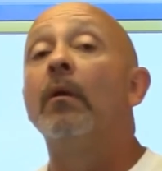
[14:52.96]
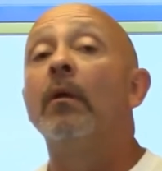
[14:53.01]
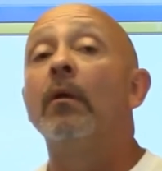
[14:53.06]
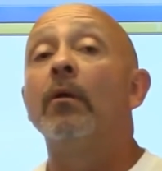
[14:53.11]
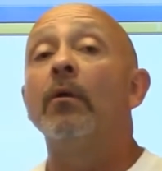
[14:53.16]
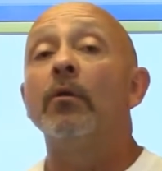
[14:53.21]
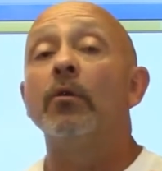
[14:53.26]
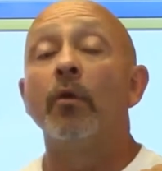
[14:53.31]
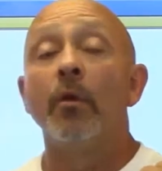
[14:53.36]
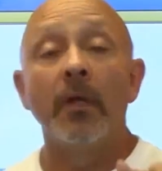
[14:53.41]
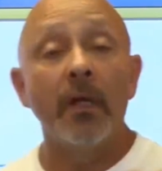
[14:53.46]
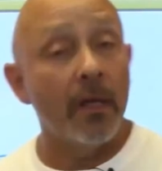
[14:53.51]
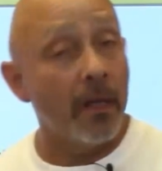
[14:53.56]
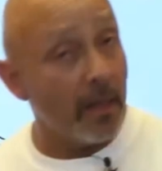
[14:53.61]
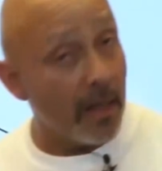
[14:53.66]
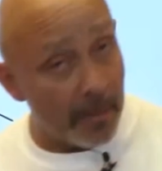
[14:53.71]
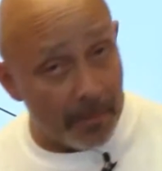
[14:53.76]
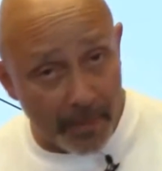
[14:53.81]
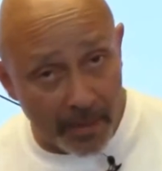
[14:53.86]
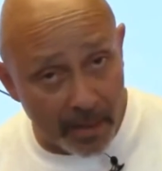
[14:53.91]
you need an
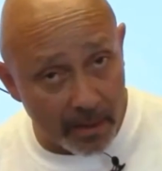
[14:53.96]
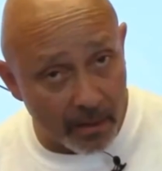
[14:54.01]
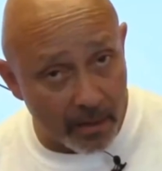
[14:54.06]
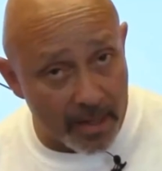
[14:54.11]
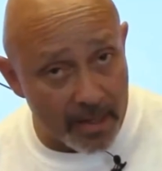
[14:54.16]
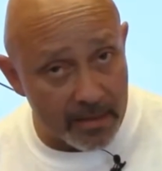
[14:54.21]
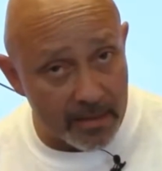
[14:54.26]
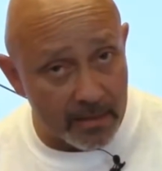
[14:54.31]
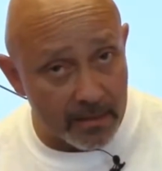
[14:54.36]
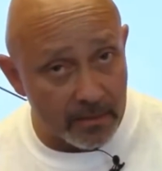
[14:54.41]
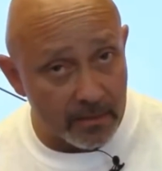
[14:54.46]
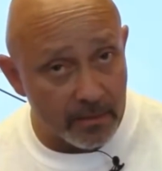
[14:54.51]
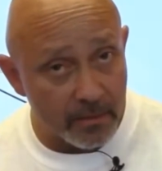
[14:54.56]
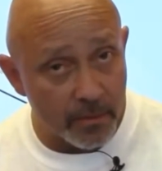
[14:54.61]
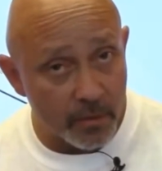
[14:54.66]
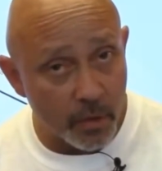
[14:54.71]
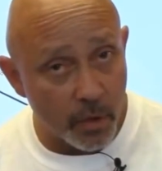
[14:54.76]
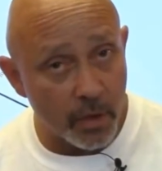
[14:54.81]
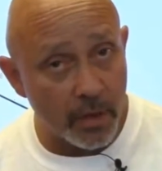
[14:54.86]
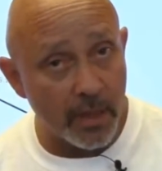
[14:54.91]
IP address
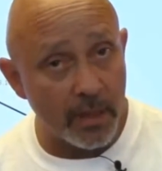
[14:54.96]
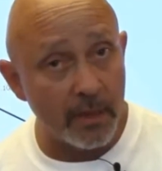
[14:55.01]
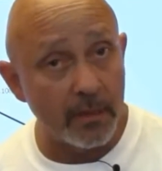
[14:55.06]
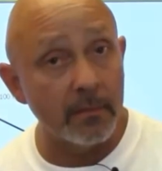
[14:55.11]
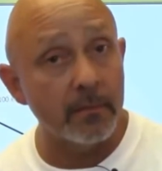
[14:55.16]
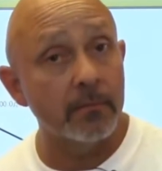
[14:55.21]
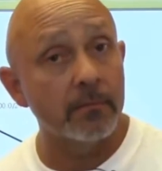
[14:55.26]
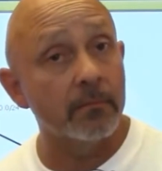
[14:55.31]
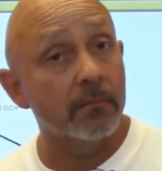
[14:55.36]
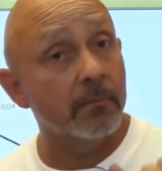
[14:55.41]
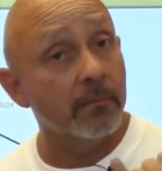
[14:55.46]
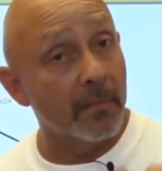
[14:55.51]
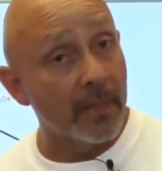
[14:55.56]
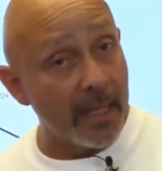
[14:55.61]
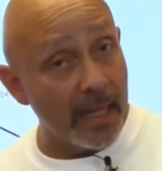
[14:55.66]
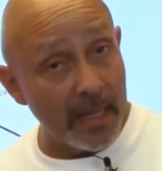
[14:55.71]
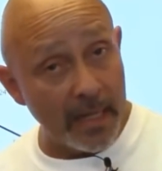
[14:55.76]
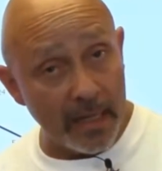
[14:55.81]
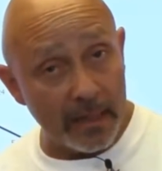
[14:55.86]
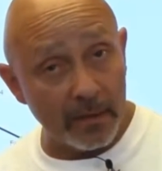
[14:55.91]
so you can
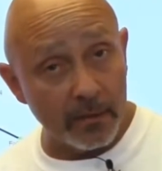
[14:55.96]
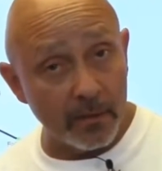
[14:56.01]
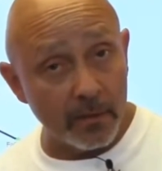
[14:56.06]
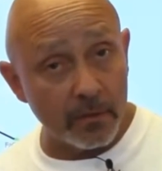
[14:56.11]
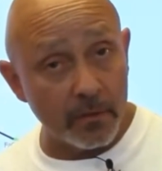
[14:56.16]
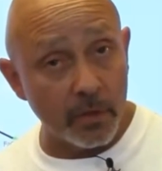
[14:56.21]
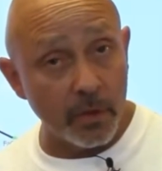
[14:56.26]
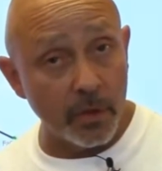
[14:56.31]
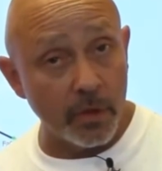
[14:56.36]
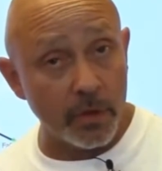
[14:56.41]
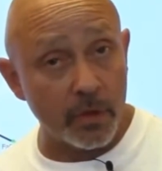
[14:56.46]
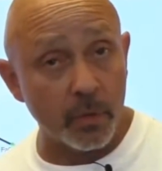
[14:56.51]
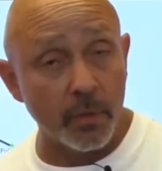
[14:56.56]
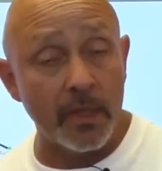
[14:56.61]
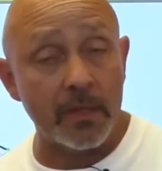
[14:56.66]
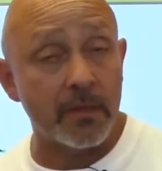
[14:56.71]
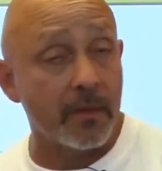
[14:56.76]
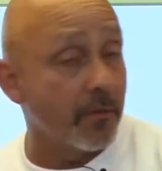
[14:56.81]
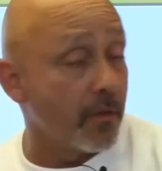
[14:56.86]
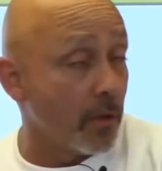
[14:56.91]
get into your
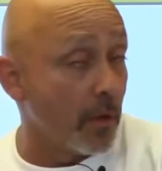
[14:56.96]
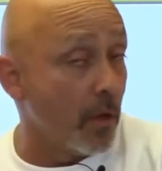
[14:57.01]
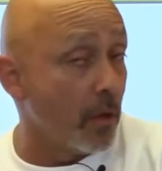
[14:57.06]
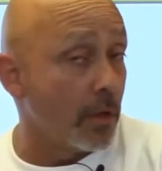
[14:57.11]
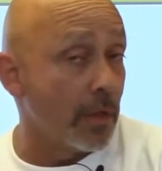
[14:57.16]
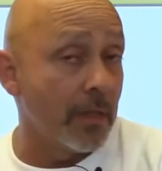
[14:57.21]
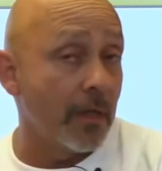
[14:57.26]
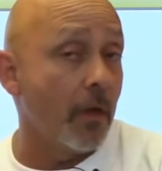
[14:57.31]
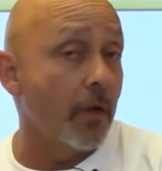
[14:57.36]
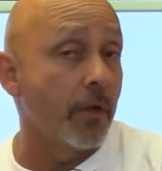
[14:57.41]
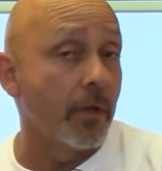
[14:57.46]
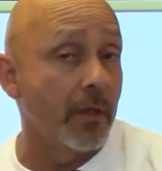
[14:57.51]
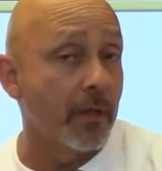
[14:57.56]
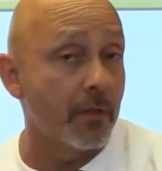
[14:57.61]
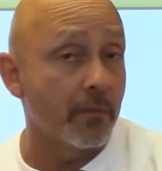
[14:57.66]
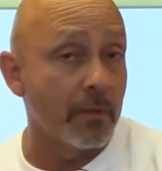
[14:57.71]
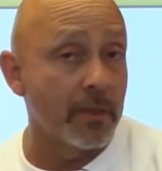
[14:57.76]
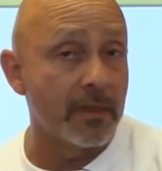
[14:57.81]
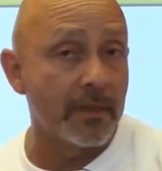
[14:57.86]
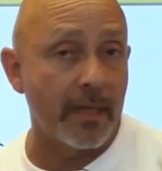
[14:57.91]
switch. If you're locally, all you need is
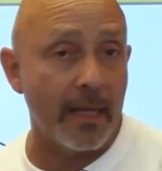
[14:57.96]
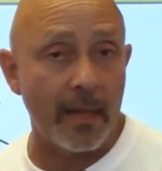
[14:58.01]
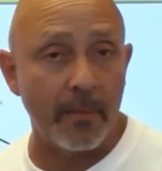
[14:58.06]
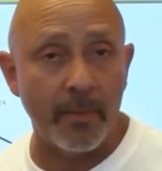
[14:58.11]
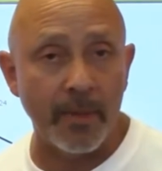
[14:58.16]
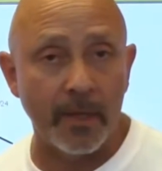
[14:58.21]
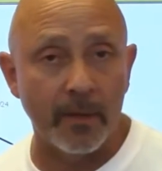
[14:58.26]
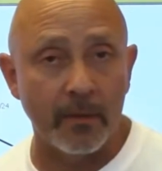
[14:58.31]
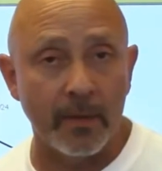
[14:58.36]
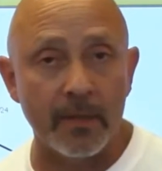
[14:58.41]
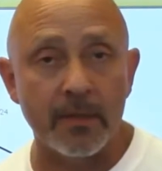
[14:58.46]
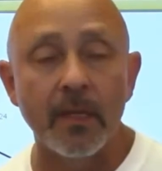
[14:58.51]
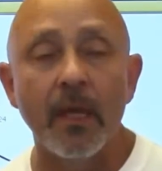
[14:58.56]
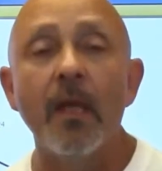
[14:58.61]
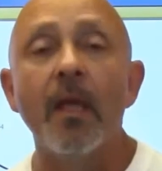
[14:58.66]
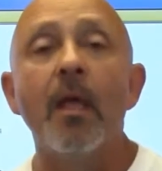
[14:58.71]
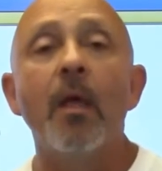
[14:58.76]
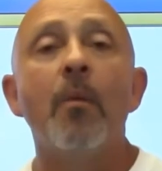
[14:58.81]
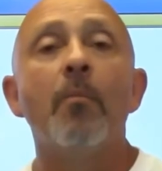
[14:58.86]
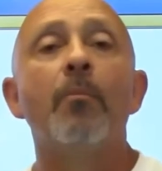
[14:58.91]
really an IP address.
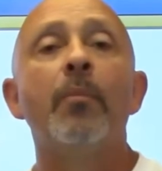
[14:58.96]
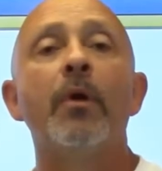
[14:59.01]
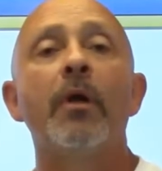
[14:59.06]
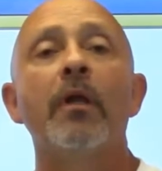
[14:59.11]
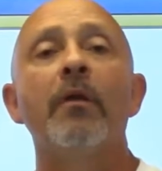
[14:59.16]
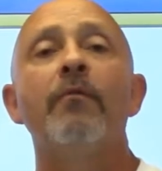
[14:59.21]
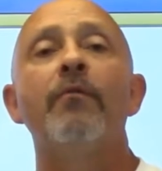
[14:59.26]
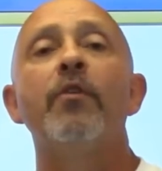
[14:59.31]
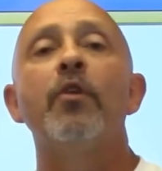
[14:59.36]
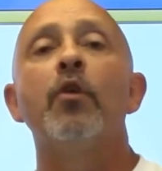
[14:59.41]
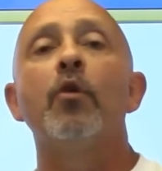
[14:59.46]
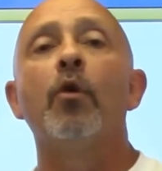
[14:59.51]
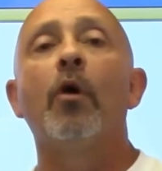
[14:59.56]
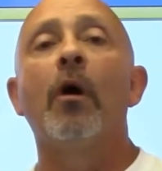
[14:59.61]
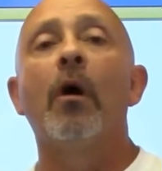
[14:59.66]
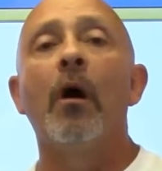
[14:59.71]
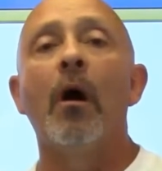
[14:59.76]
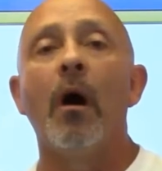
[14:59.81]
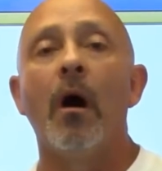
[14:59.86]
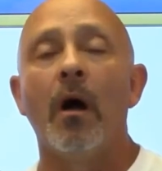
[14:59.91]
But if you
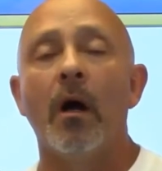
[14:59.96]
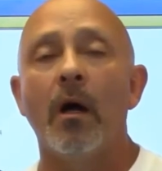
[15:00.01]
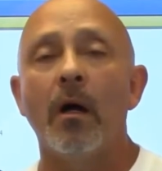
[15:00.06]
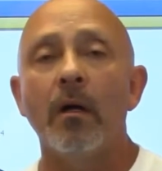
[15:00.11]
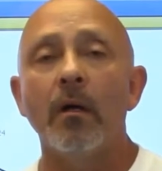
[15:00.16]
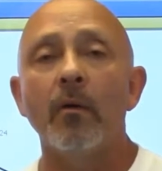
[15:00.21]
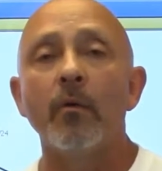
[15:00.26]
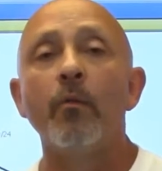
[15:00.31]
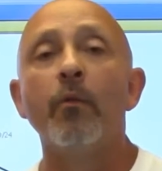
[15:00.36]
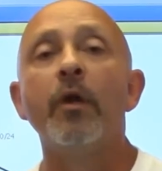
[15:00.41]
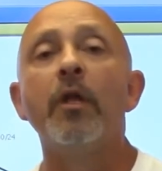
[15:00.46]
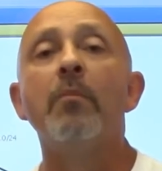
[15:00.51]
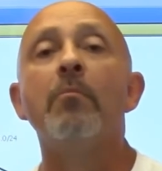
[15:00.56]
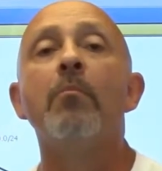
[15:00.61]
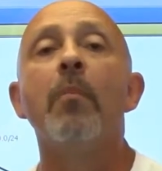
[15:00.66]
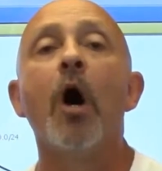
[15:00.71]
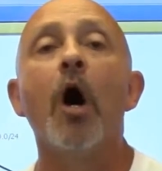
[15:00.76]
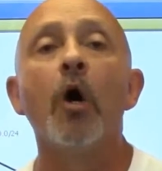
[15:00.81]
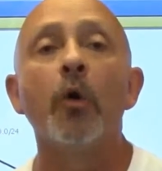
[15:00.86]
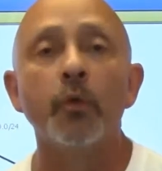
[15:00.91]
are
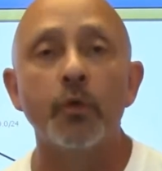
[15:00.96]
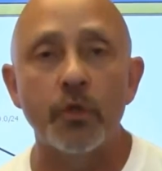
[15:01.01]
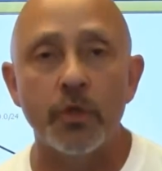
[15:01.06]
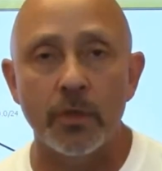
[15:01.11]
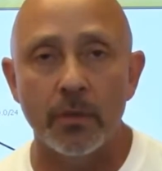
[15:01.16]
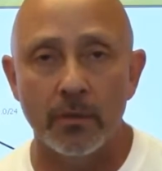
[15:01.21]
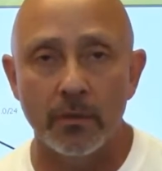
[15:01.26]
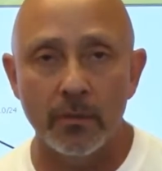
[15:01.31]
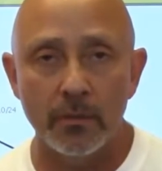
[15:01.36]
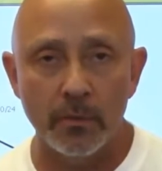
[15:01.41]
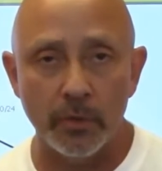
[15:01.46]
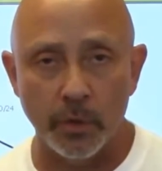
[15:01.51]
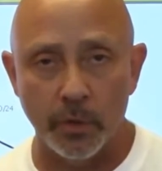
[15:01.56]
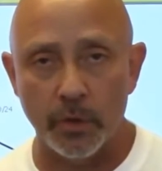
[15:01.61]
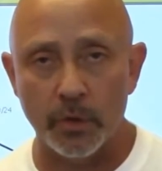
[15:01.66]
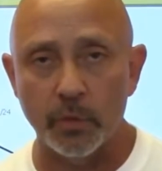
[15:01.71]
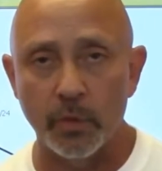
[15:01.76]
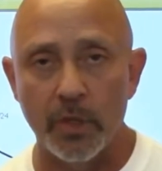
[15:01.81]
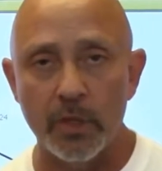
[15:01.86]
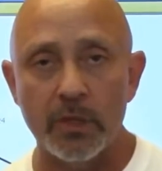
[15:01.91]
remote to your
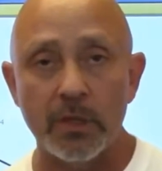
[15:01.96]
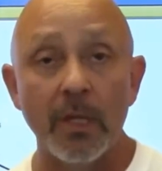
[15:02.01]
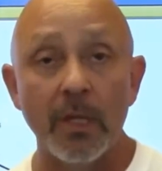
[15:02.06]
switch